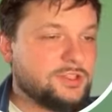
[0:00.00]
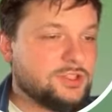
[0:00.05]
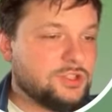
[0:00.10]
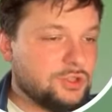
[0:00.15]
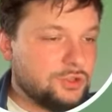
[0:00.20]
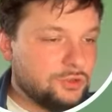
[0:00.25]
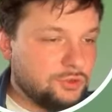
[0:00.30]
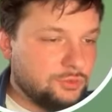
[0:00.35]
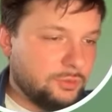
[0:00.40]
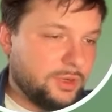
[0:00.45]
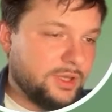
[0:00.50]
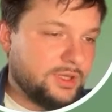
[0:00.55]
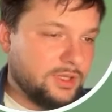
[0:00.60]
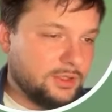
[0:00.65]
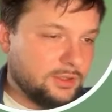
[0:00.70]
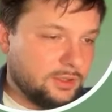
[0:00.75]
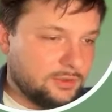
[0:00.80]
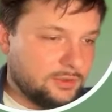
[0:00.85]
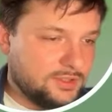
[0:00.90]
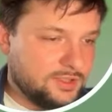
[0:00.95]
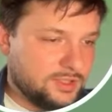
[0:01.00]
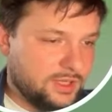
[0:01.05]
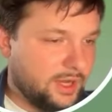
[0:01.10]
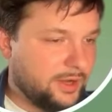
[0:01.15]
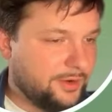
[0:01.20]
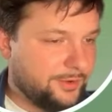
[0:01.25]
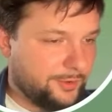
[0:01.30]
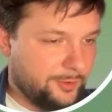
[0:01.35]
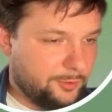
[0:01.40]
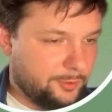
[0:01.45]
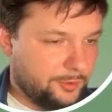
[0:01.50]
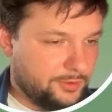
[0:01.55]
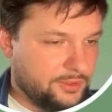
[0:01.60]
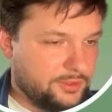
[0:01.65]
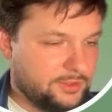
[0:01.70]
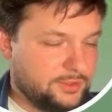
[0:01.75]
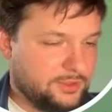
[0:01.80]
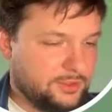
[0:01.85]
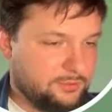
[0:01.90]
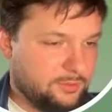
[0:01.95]
too many logs are
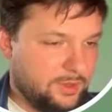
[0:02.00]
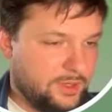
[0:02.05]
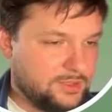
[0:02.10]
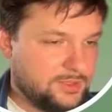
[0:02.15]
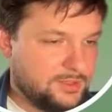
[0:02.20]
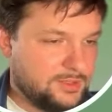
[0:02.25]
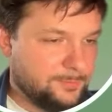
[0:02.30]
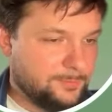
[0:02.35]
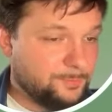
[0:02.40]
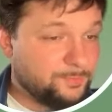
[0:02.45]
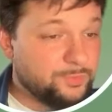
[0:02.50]
recorded at once,